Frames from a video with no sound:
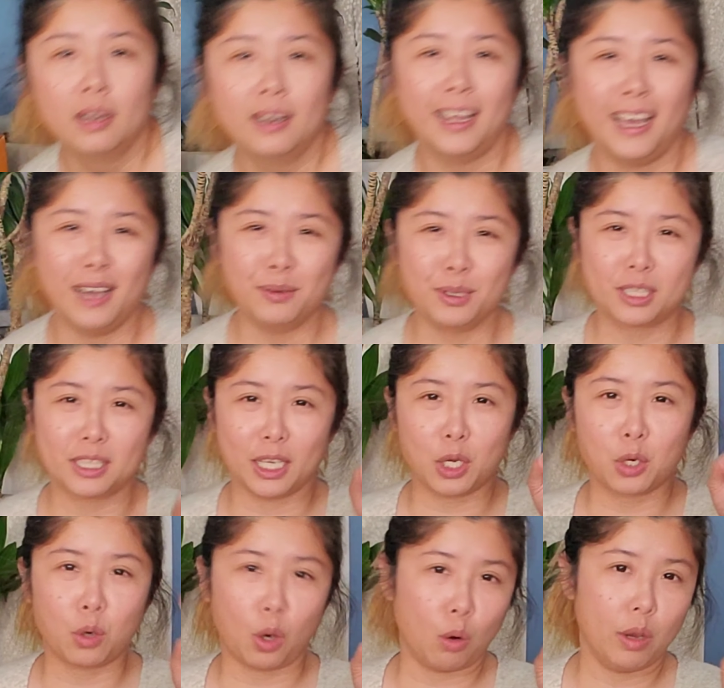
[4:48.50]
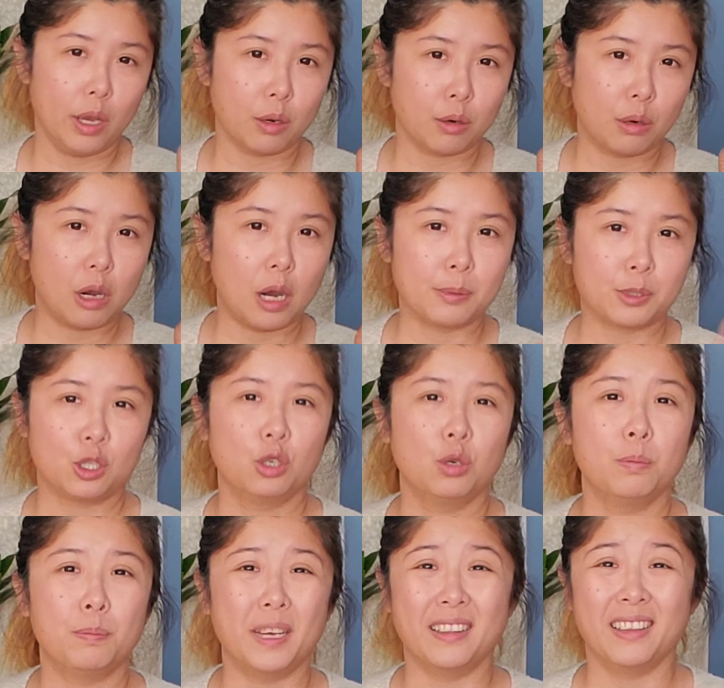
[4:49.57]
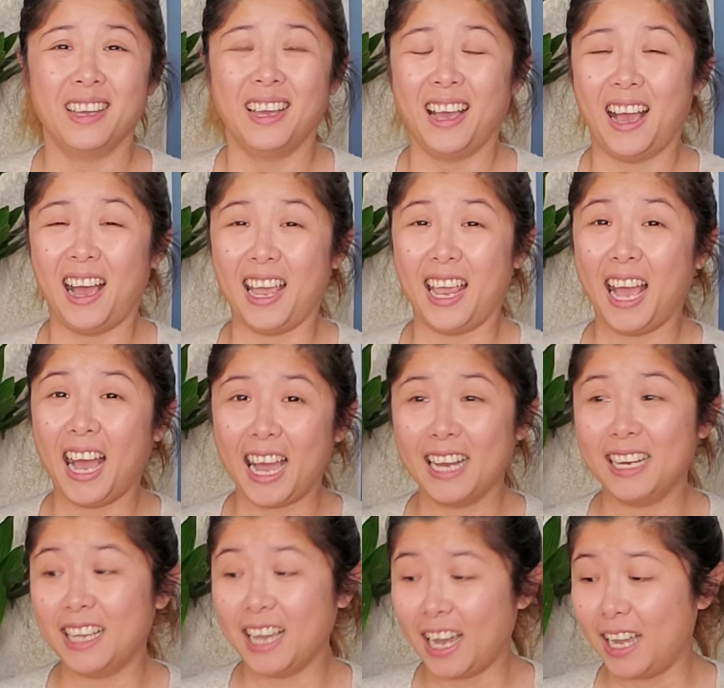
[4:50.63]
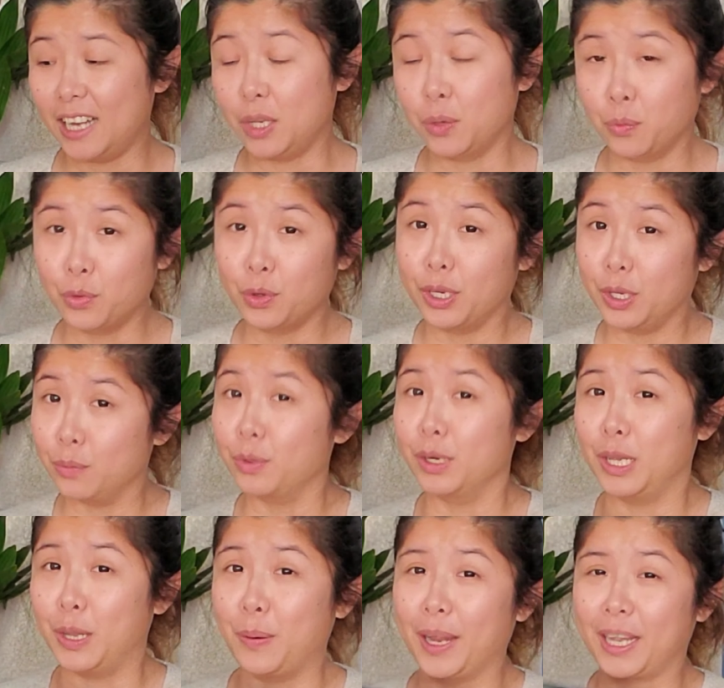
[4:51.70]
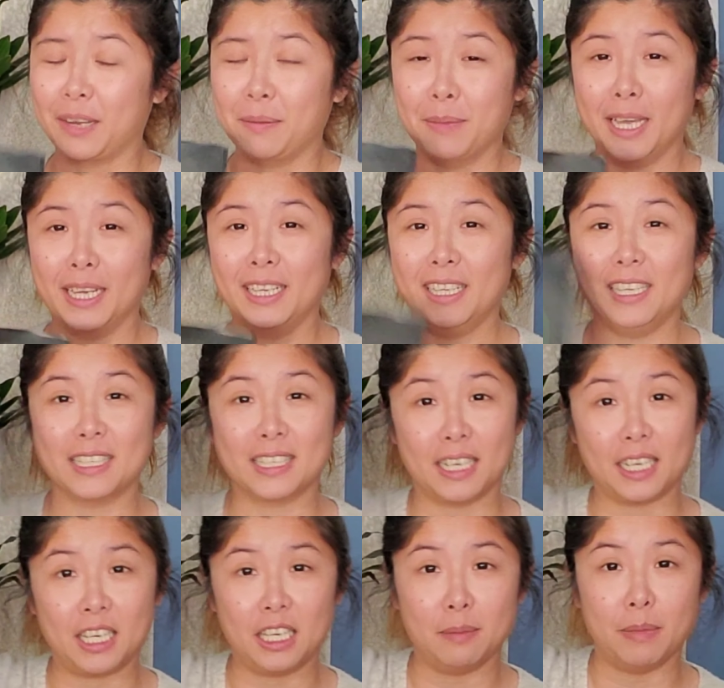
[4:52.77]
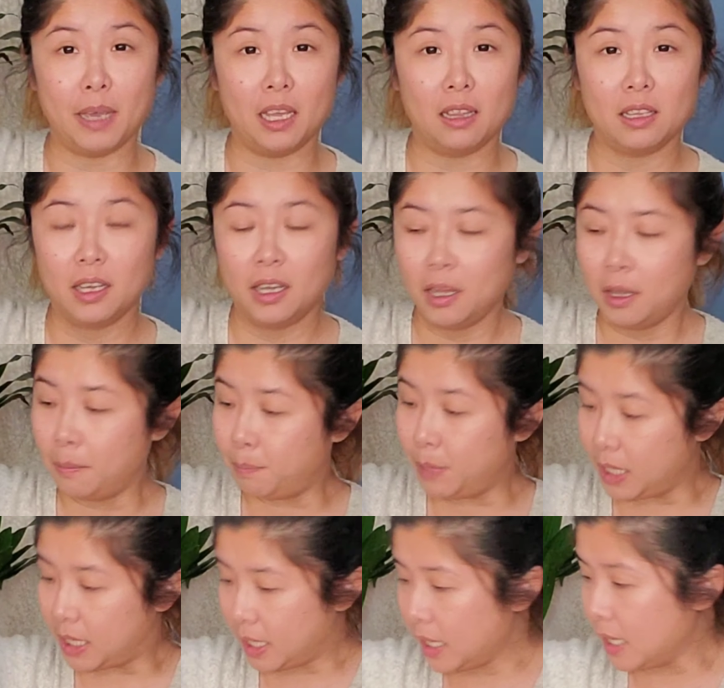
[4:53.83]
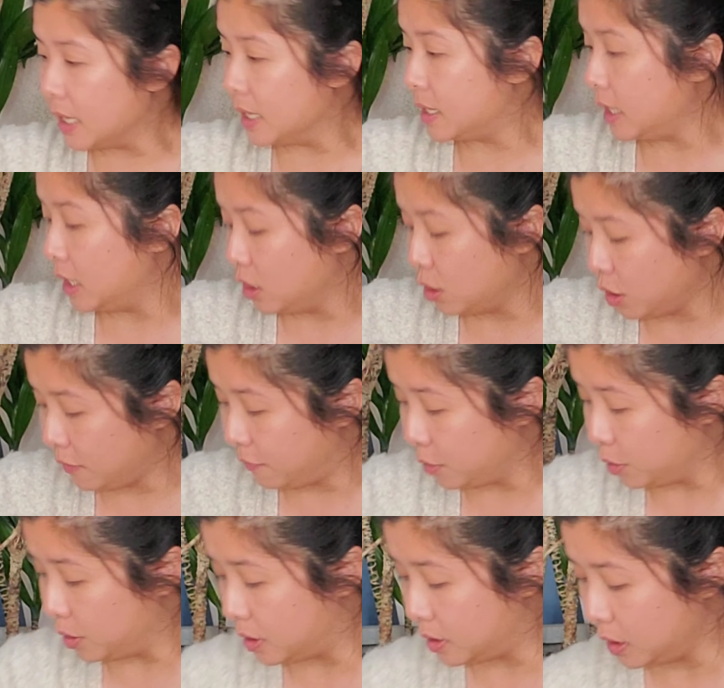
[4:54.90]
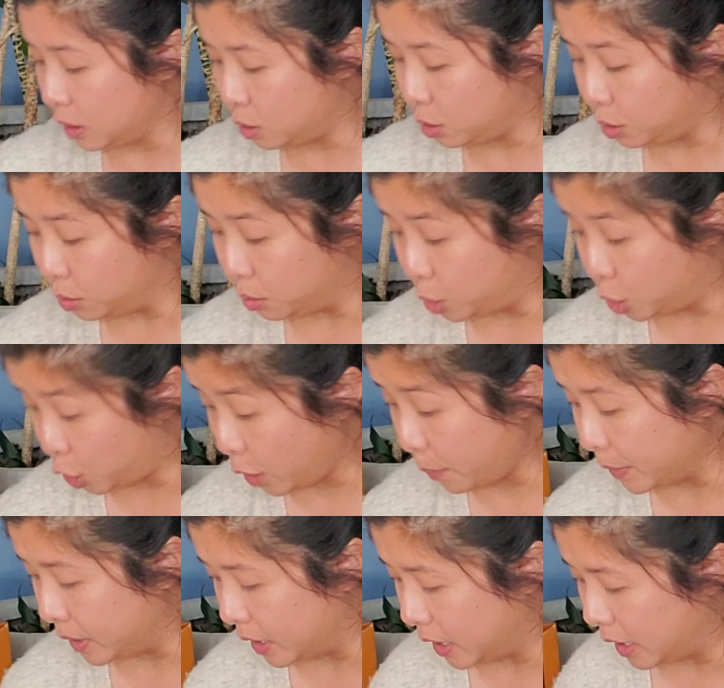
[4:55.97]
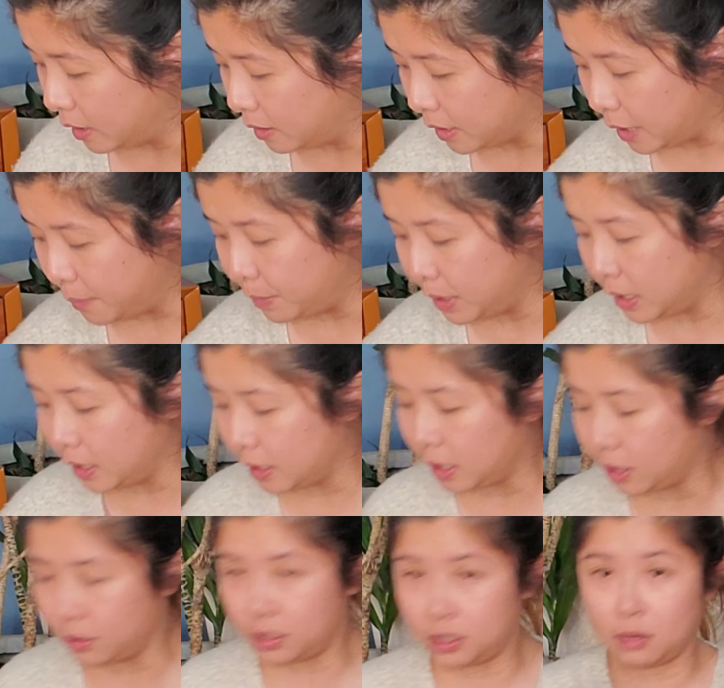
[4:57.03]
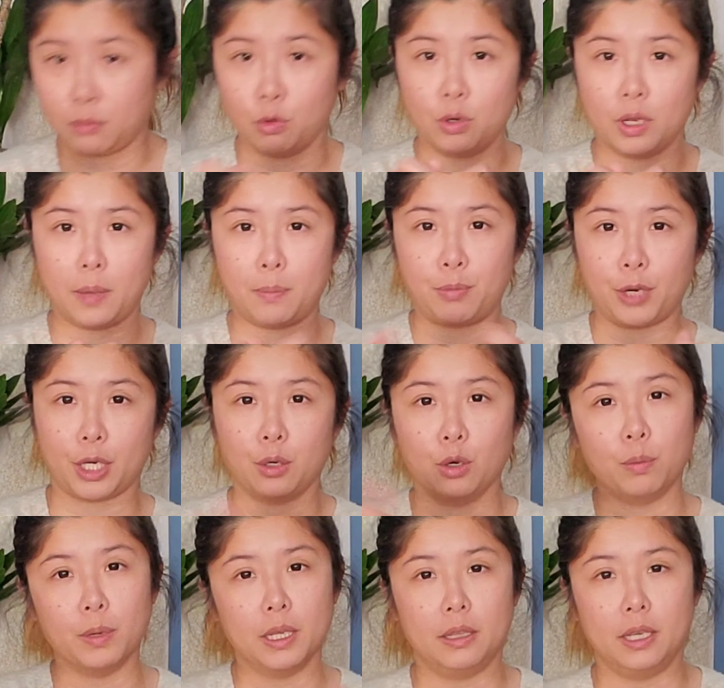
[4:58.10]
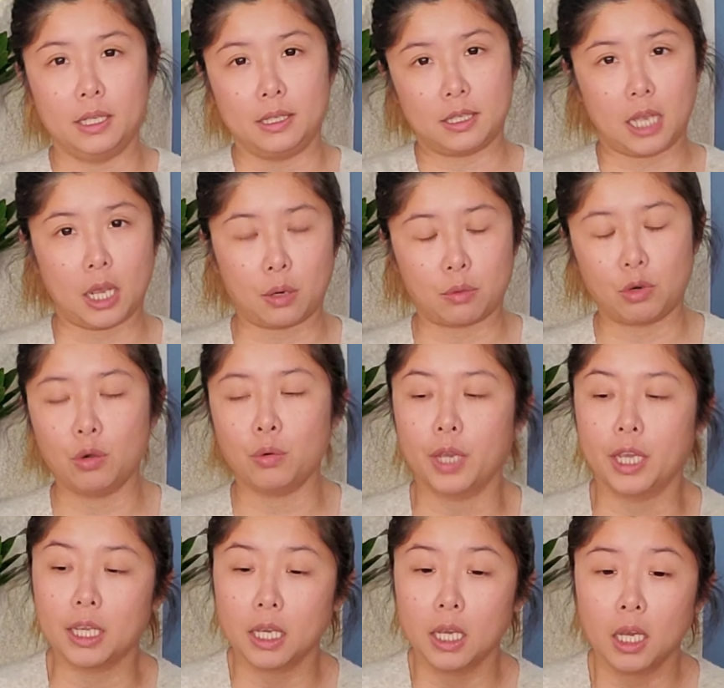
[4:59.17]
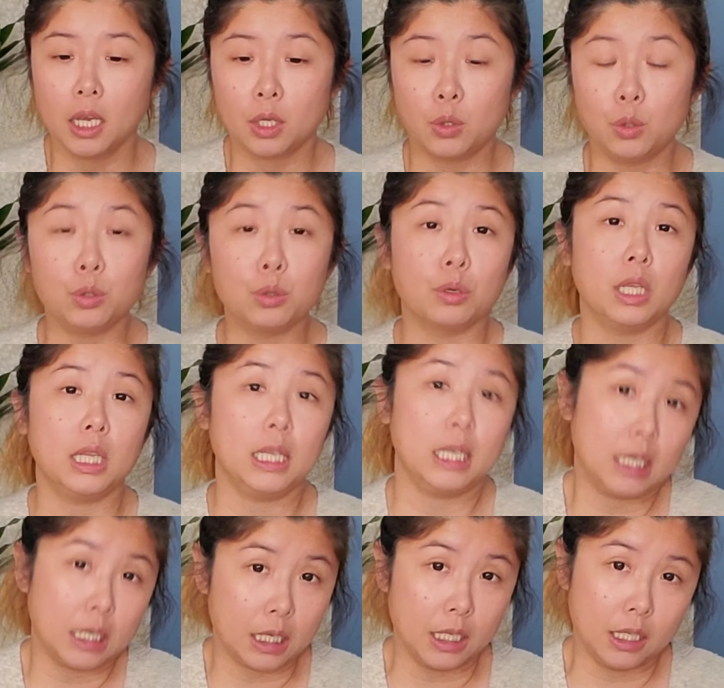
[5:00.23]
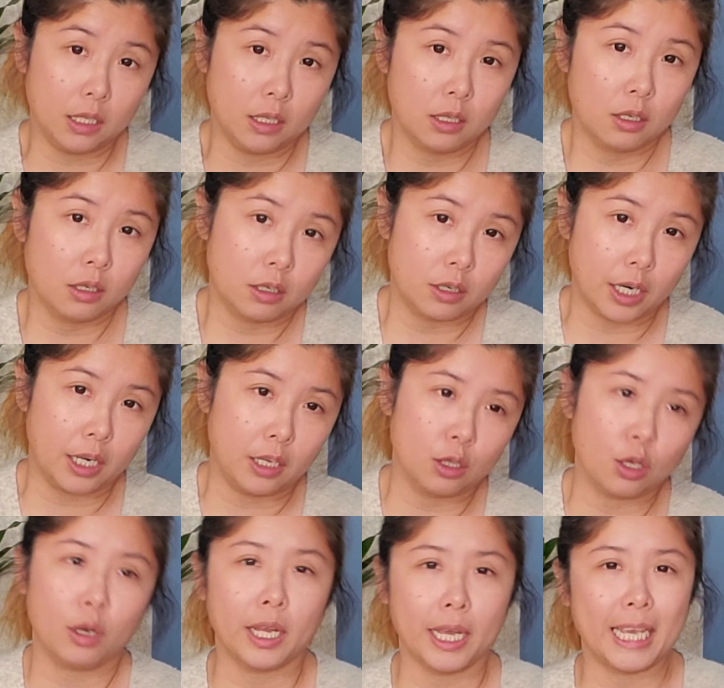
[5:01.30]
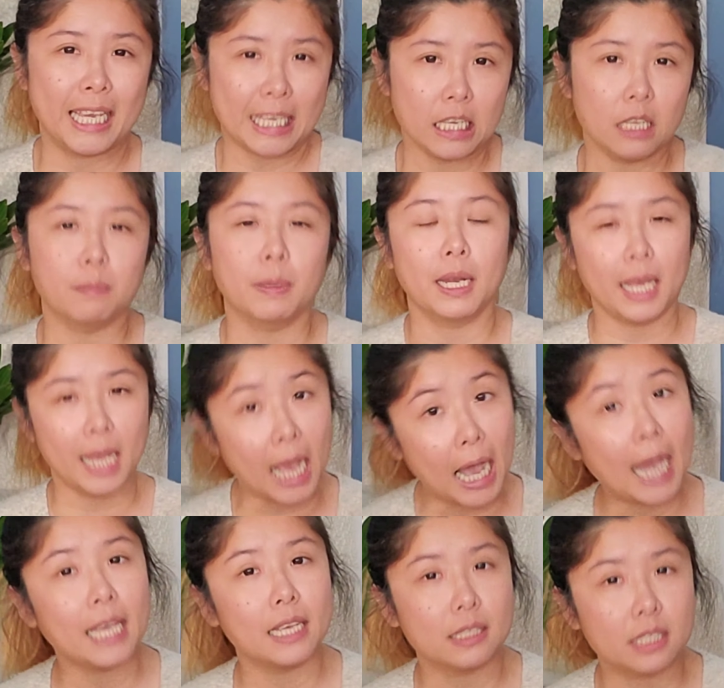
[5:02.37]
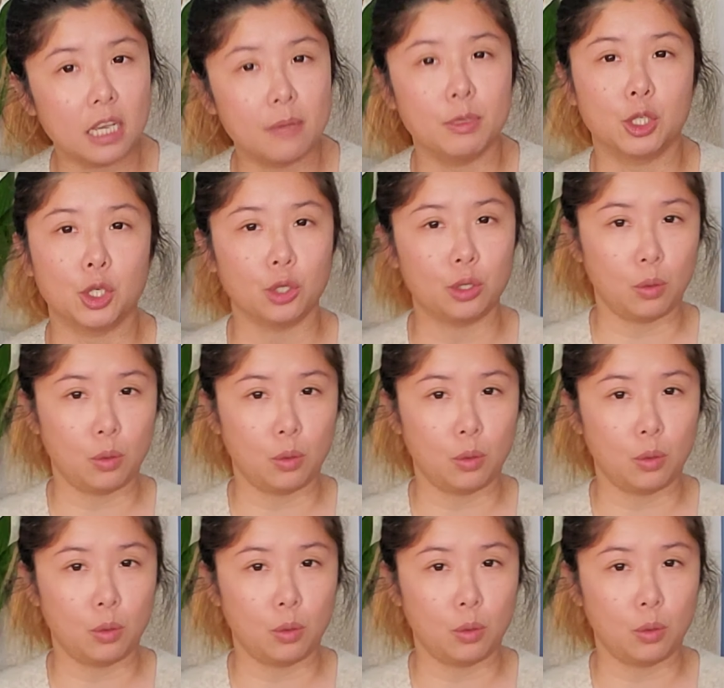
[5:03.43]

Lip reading: Like I would say quote unquote optional, but I highly would recommend it is a heat mat. Because in order for the seed to germinate, like meaning that the seed will like break open and start growing, you do need heat, right? Not like heat, but like higher temperature,